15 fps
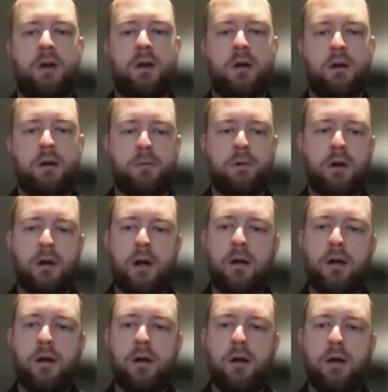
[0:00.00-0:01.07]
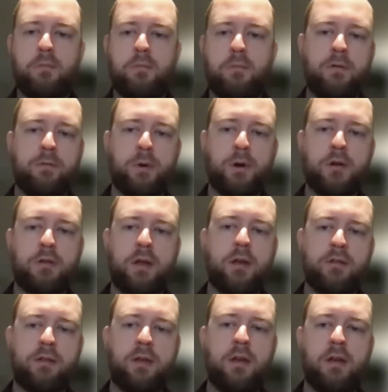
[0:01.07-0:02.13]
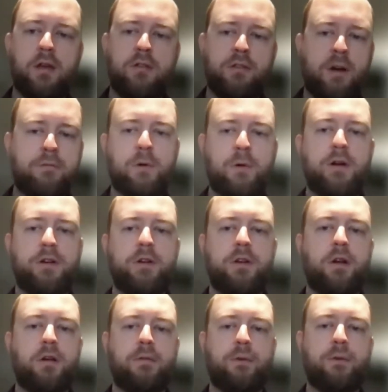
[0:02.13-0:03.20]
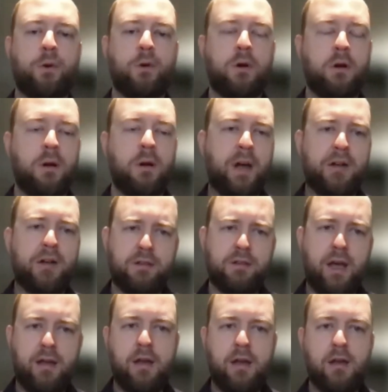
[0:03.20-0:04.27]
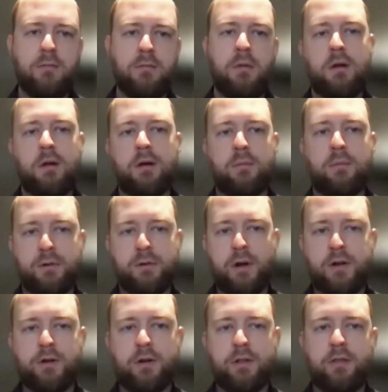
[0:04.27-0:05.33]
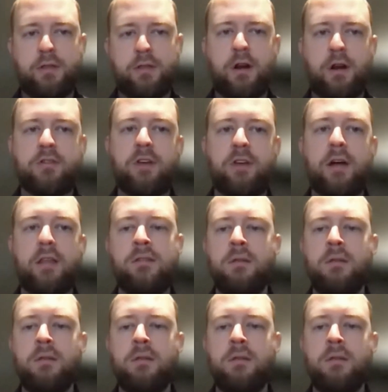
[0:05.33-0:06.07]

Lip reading: where I have worked as a software engineer for about a decade before I joined the dark side.